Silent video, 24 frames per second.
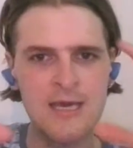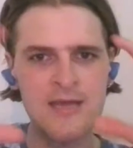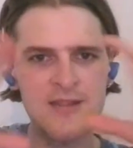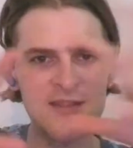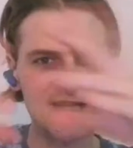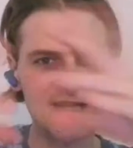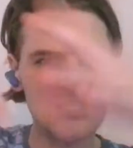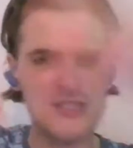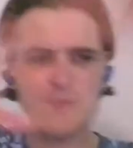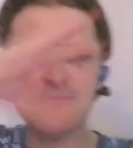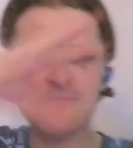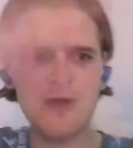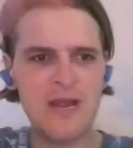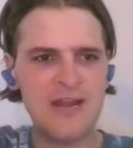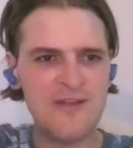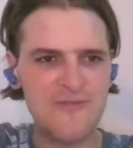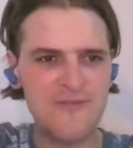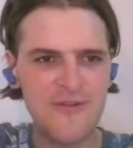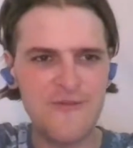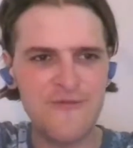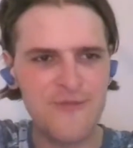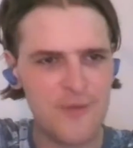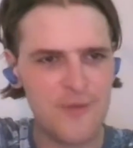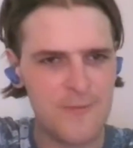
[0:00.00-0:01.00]
the spread of
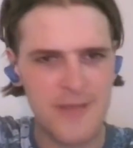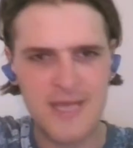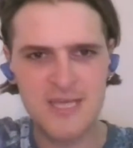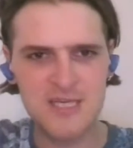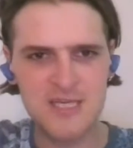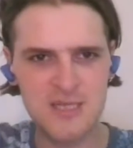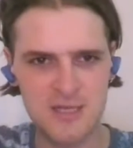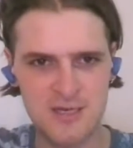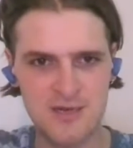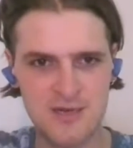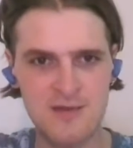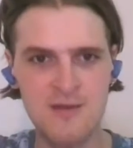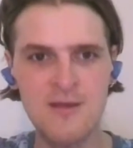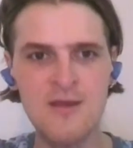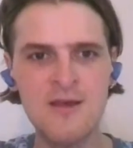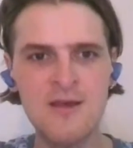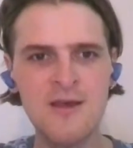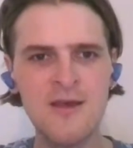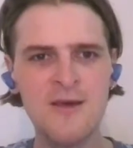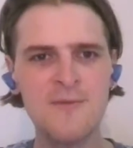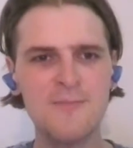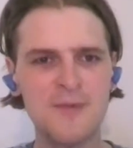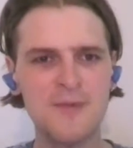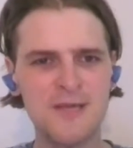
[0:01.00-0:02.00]
information.
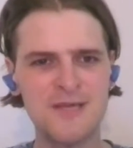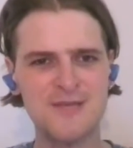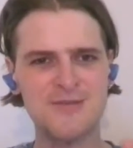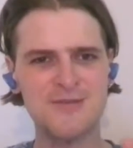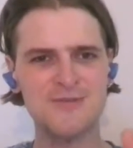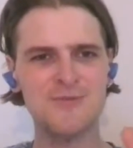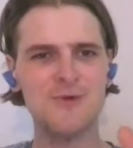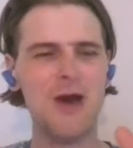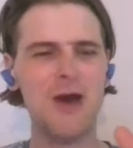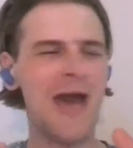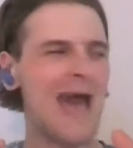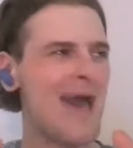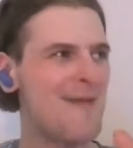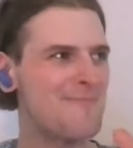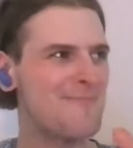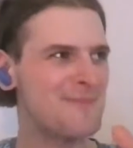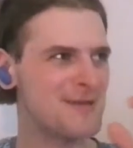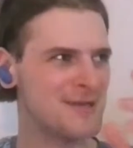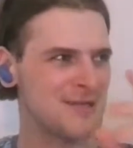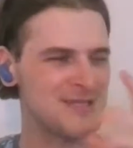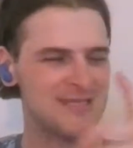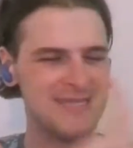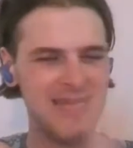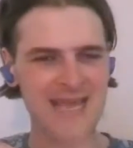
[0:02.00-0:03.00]
Because what
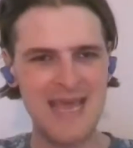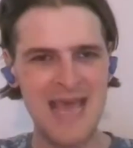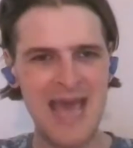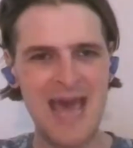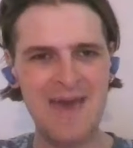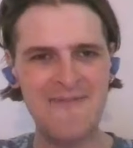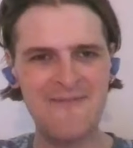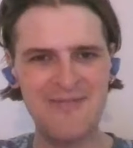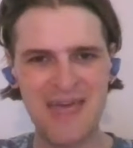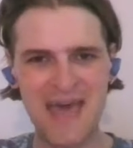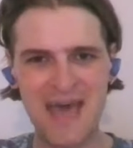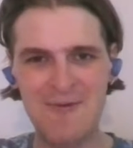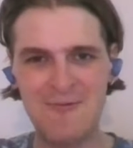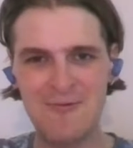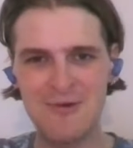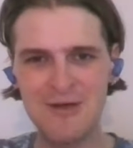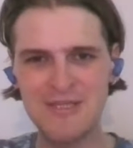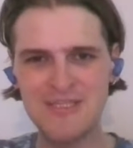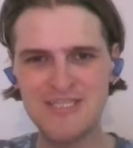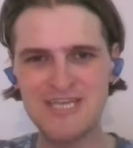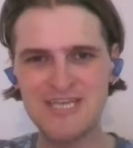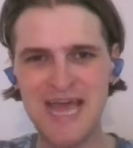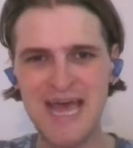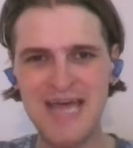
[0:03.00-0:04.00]
happened is they have that
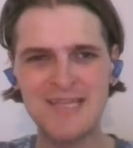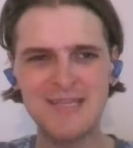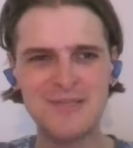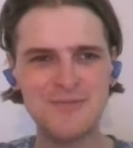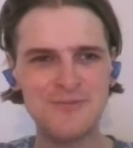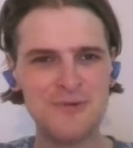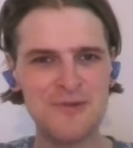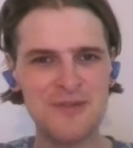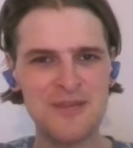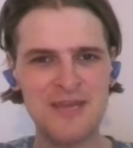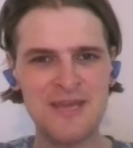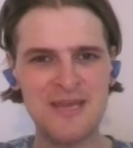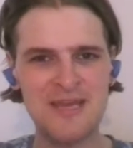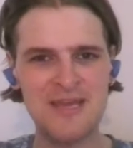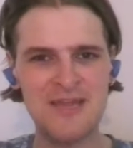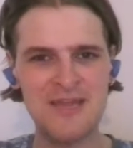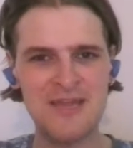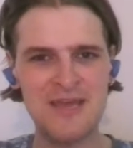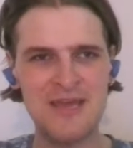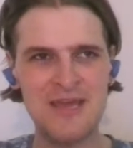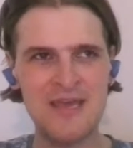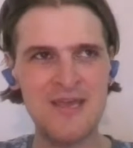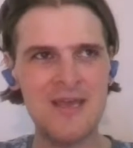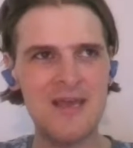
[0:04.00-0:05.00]
one chance where
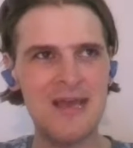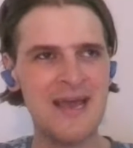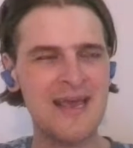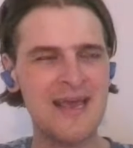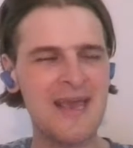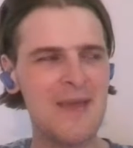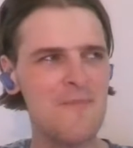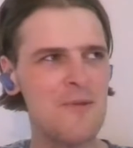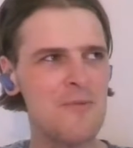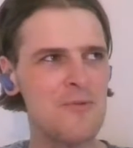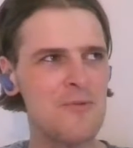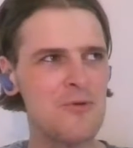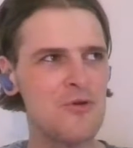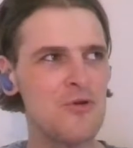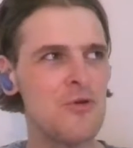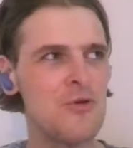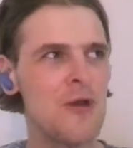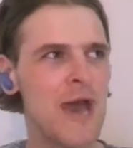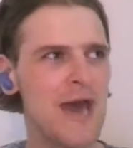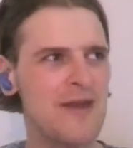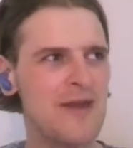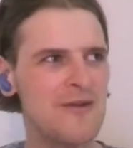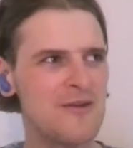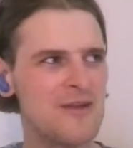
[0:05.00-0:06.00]
they I can't remember who
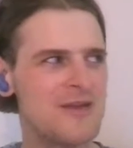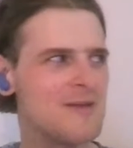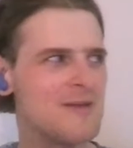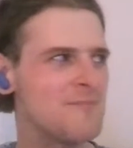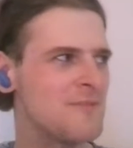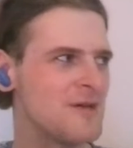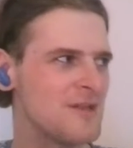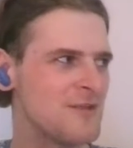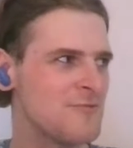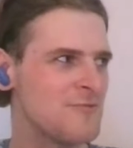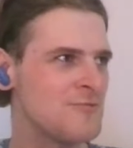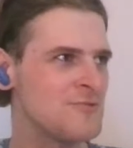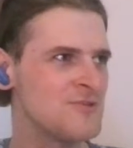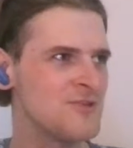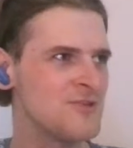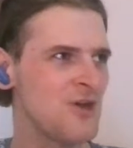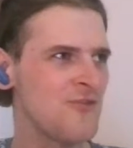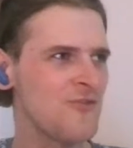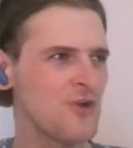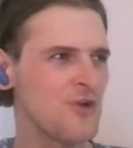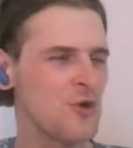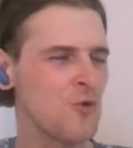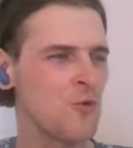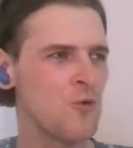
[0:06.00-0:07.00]
headed it, but it was
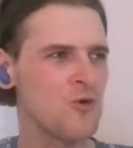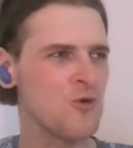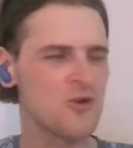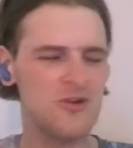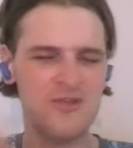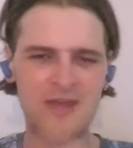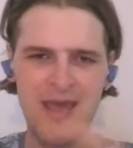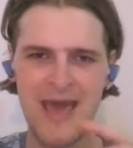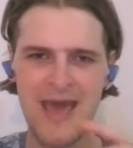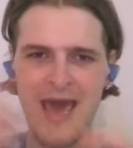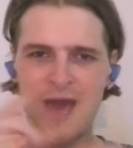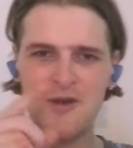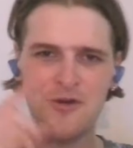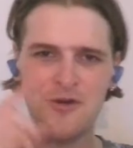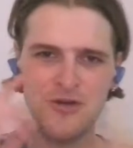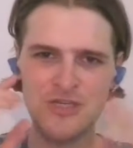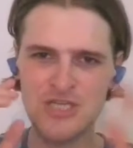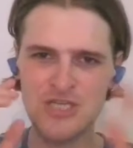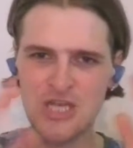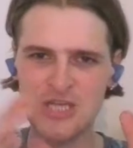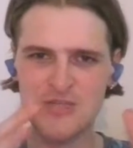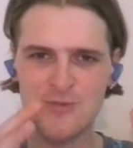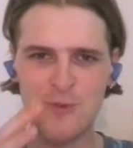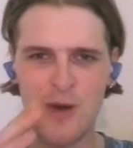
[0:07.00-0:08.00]
off the corner. They headed
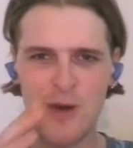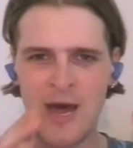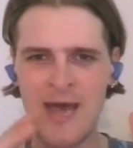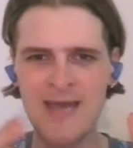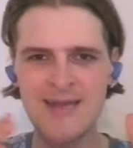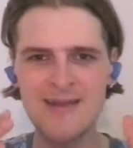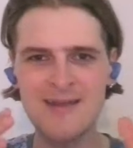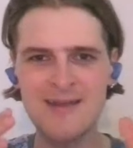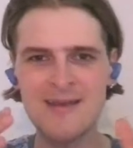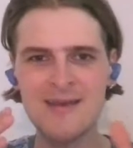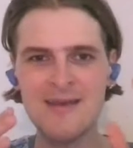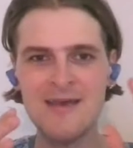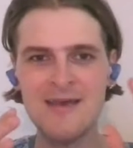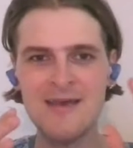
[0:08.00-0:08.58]
just wide.